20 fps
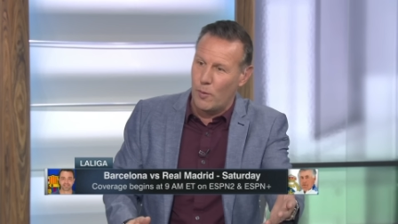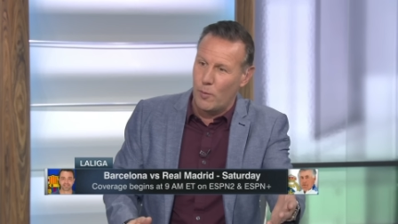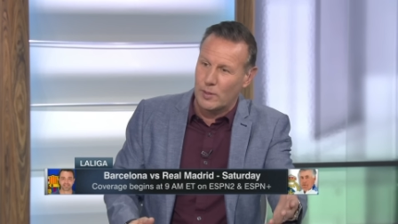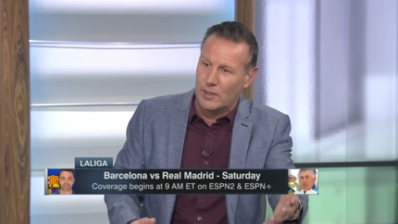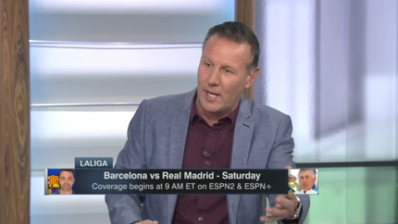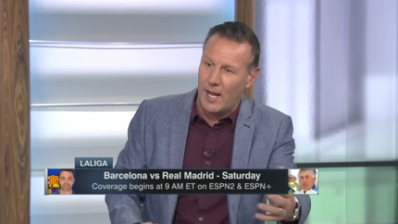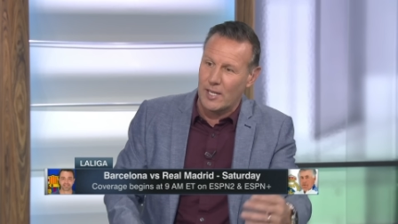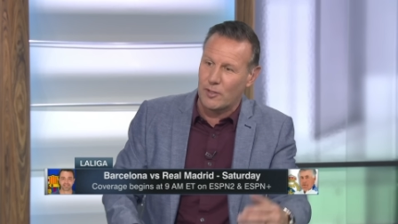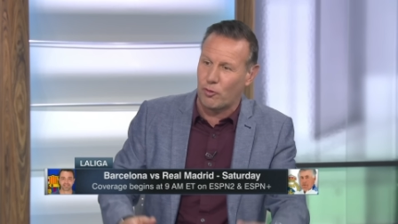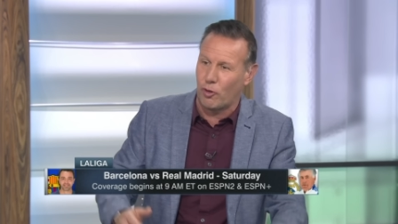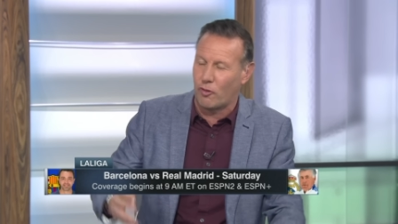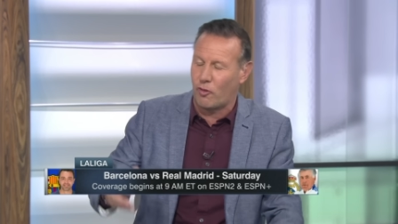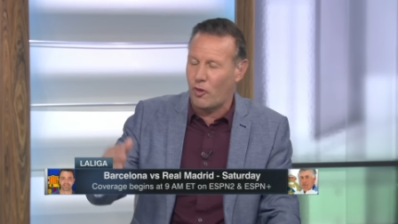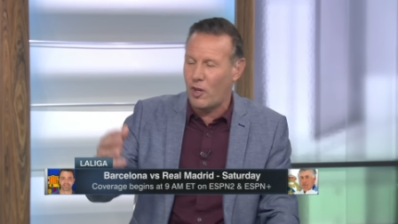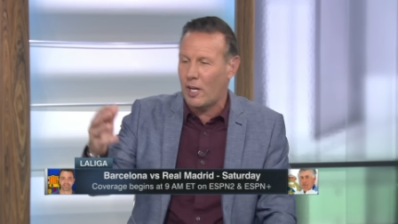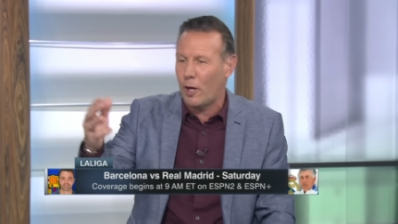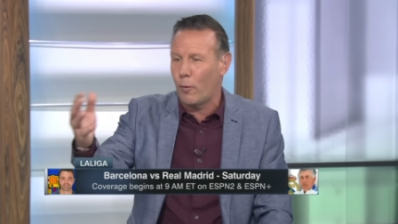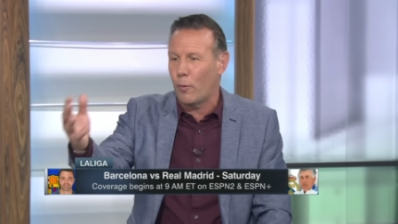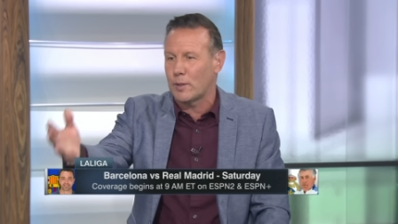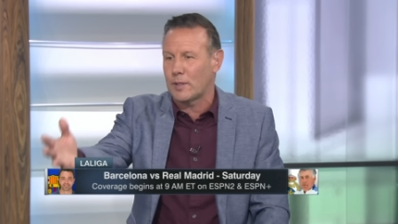was asked,
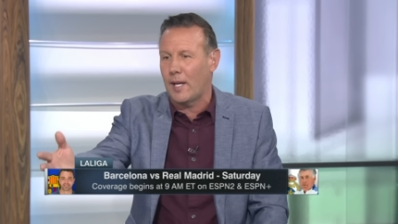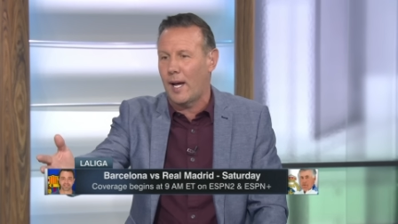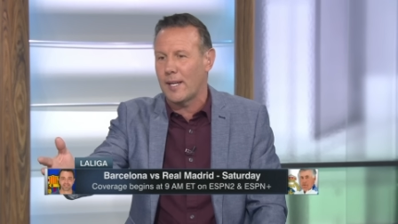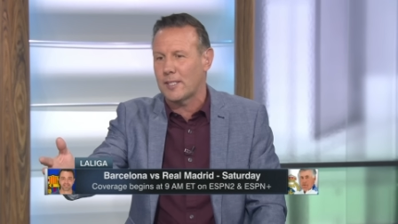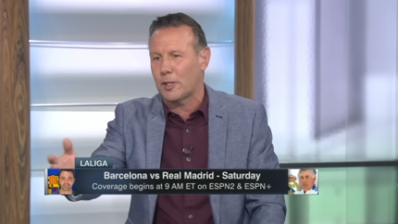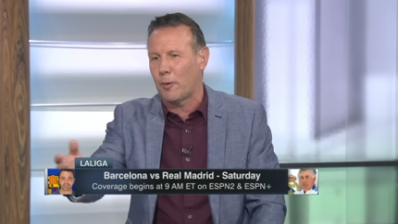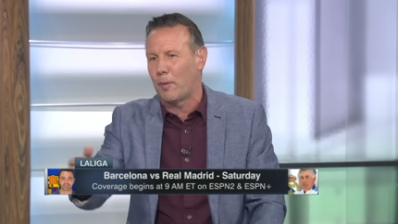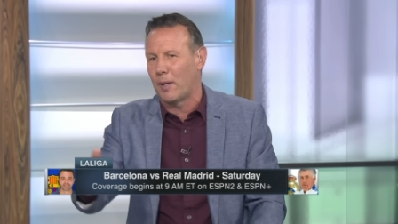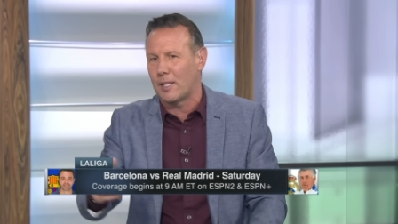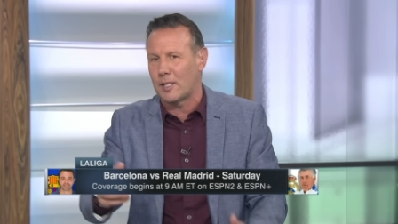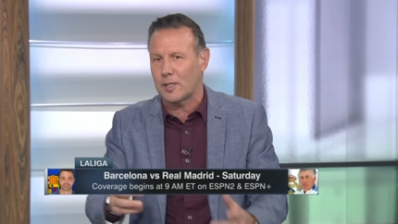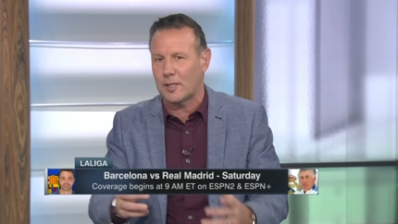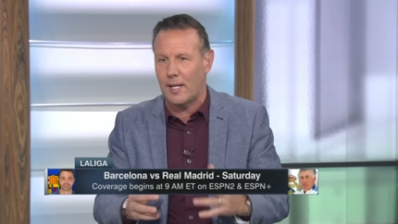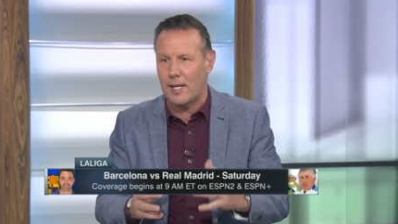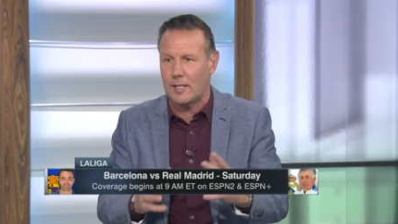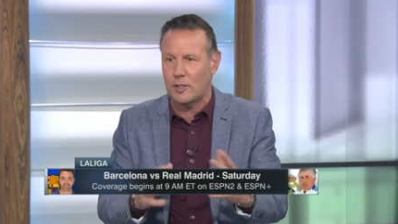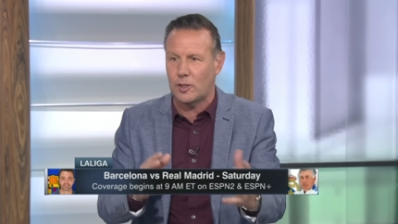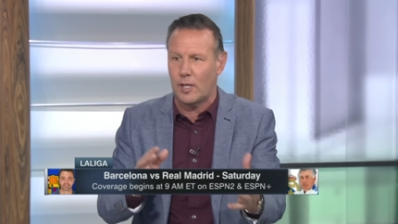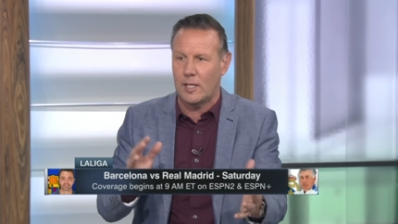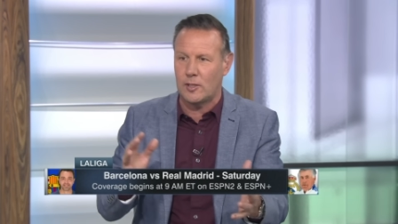Rodrigo was asked about the
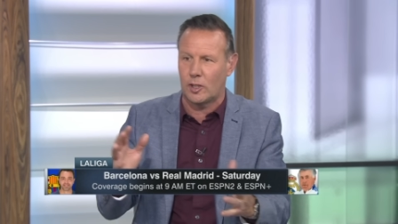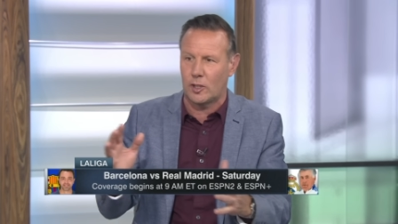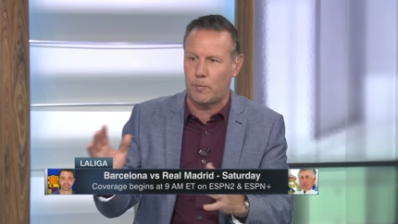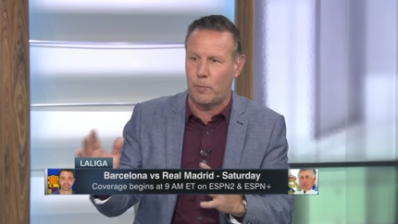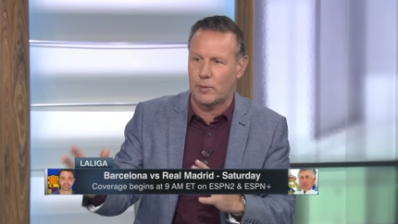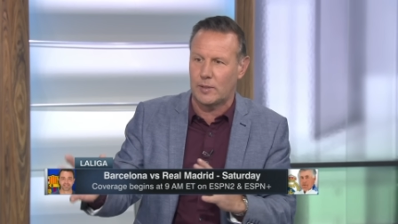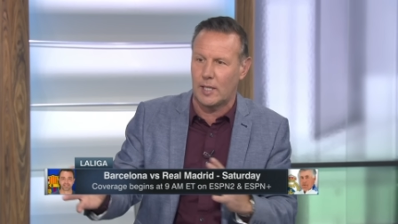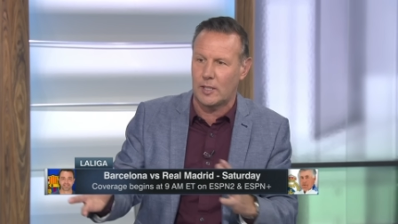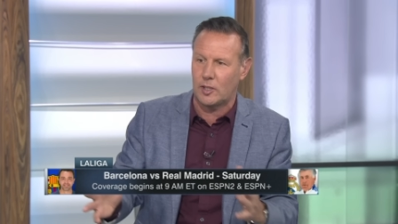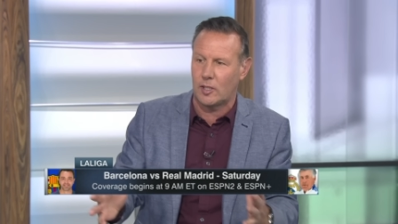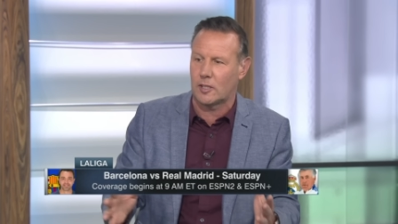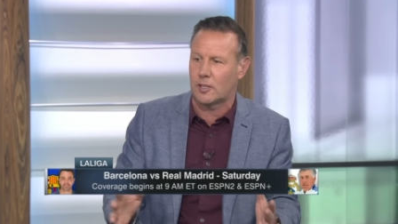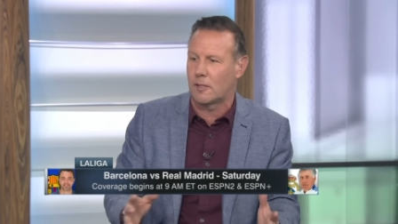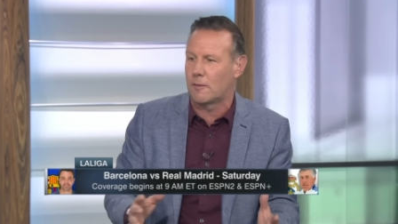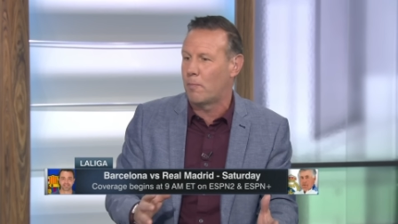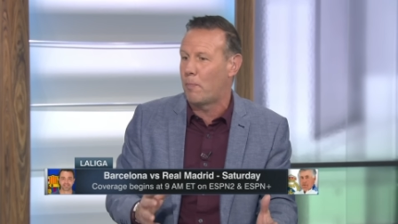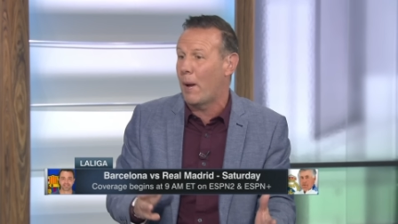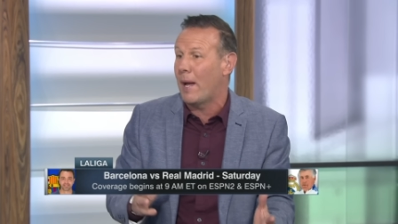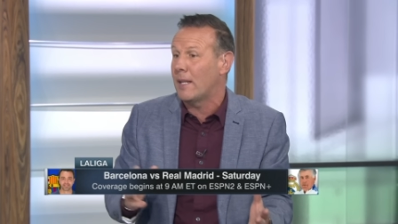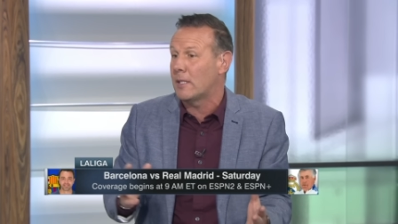slight changes positions
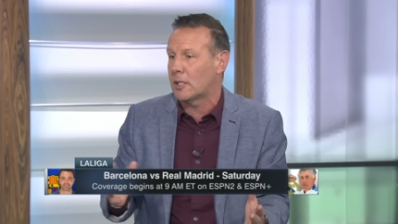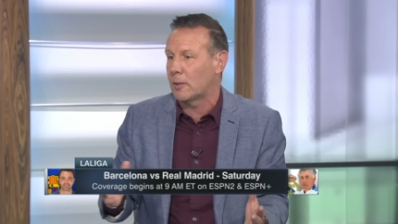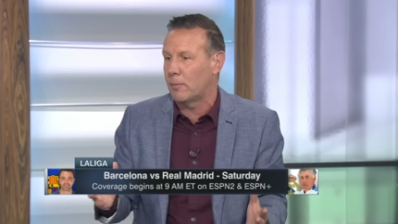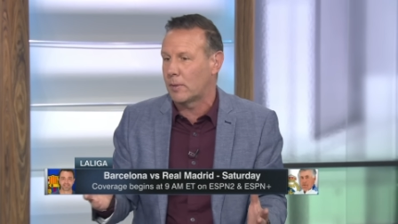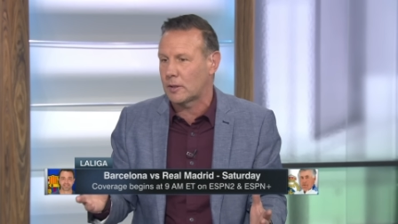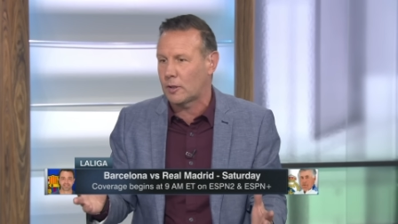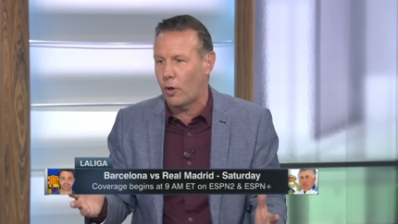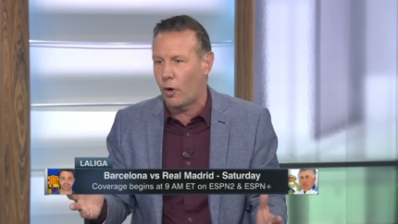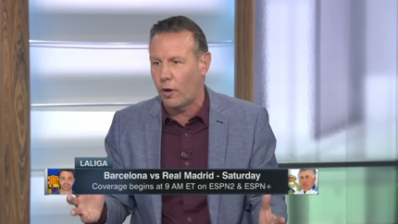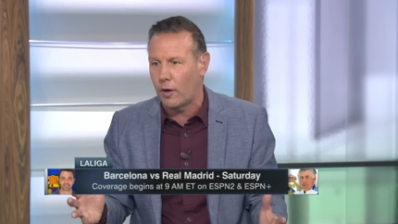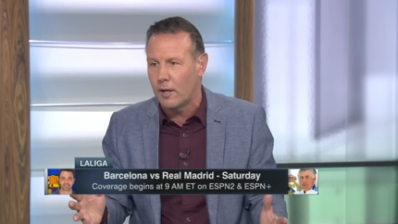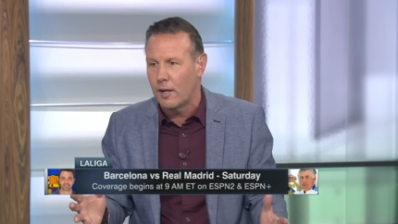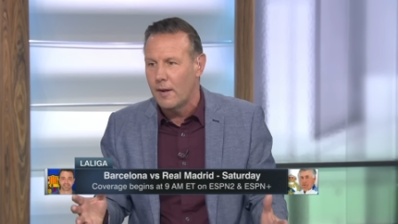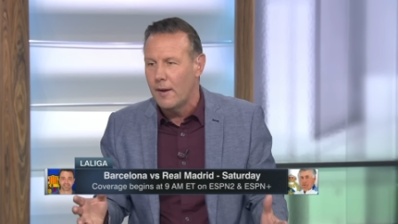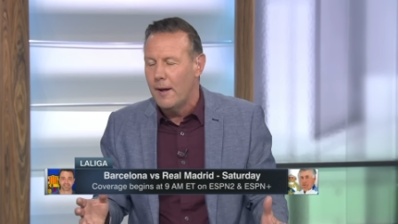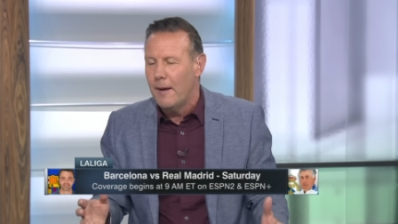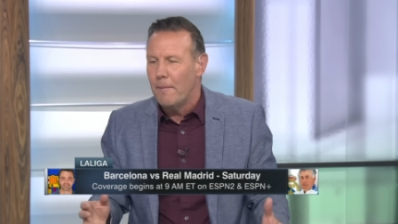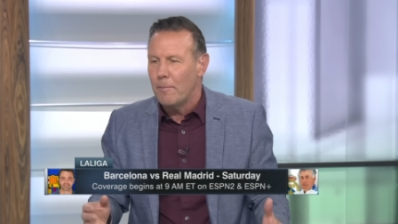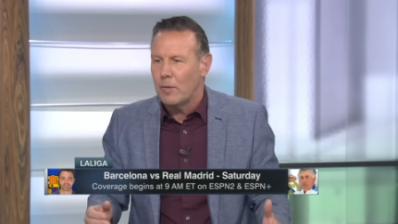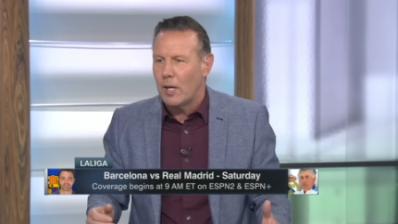since Benzema's gone.
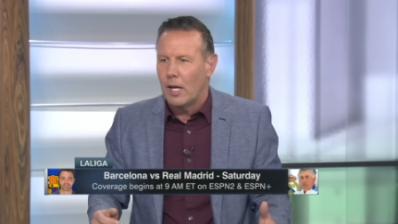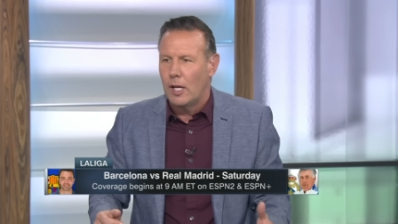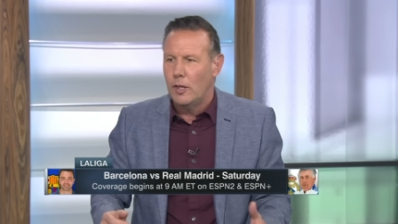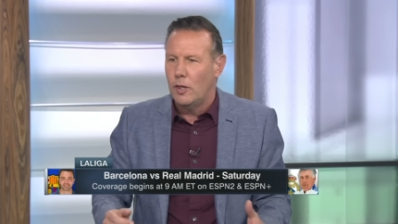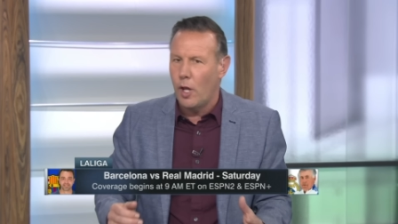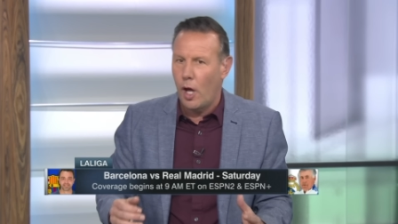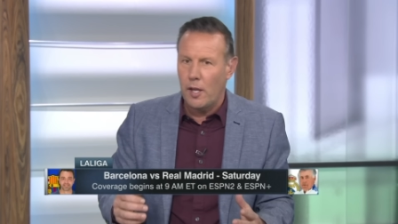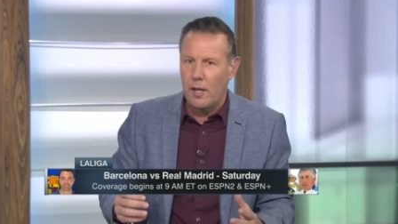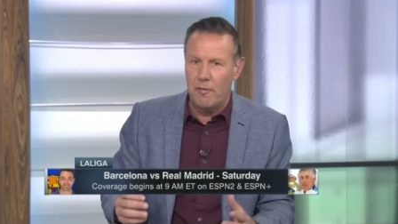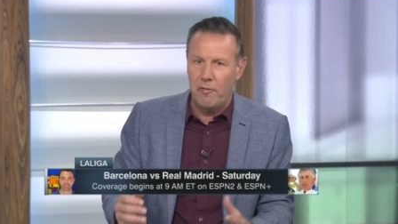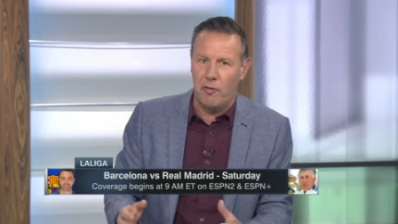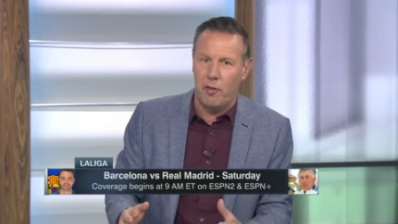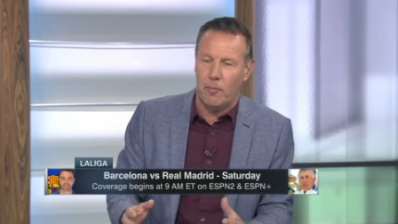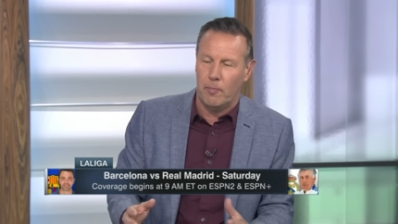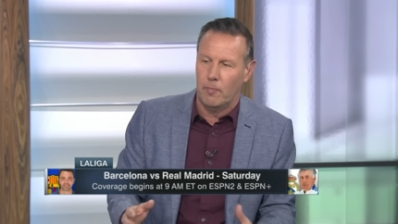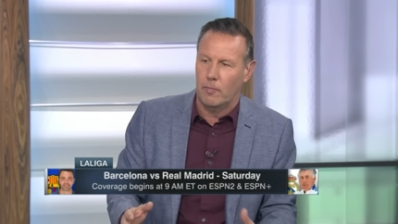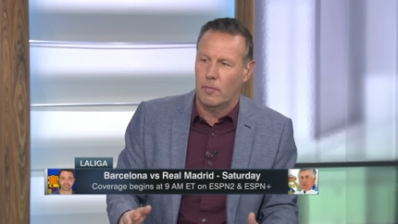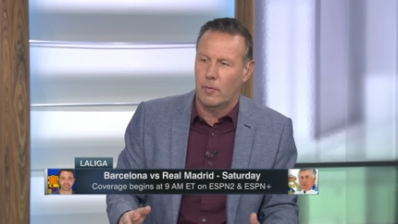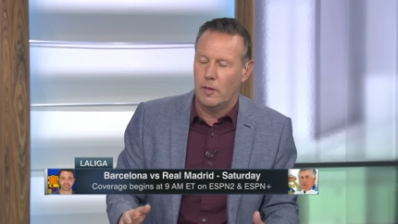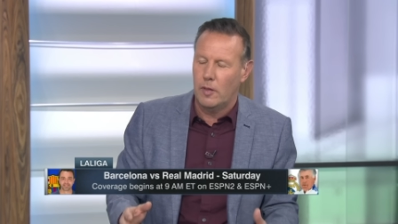None
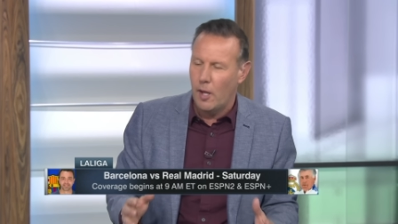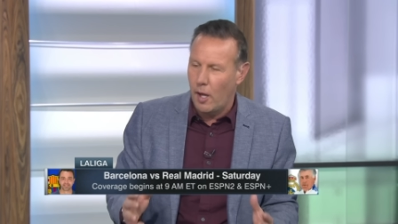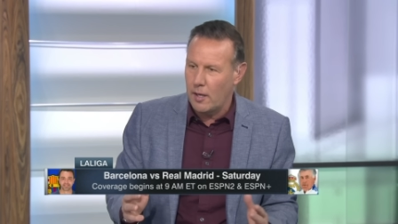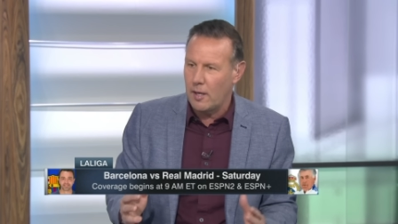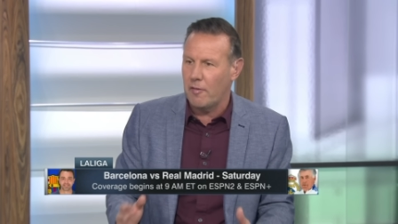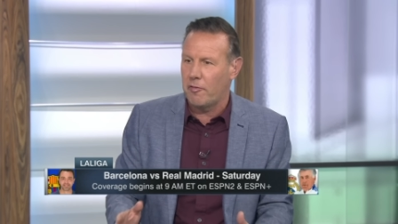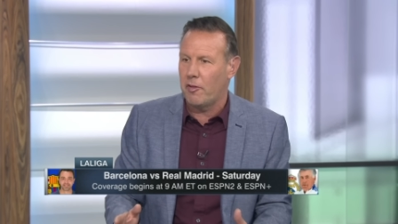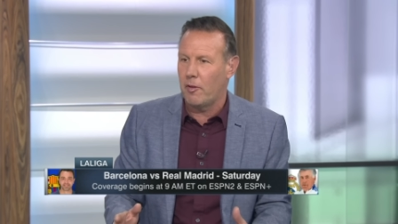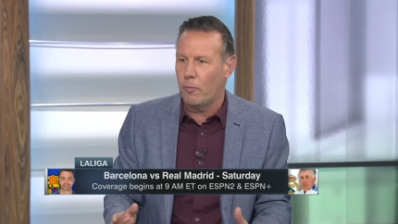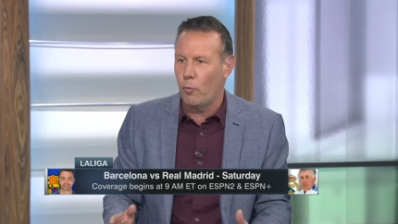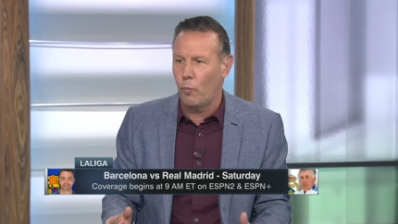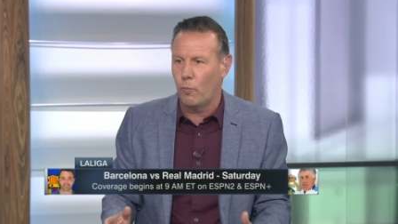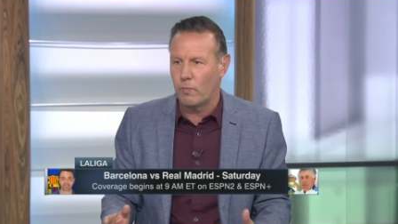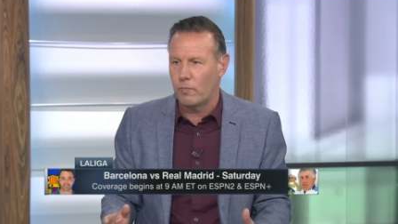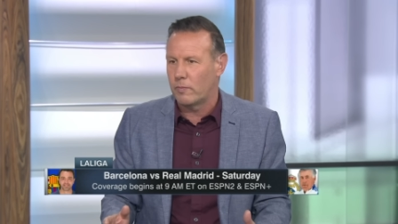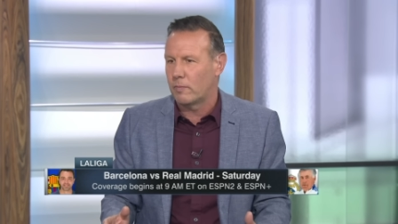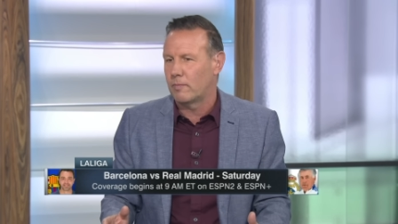of them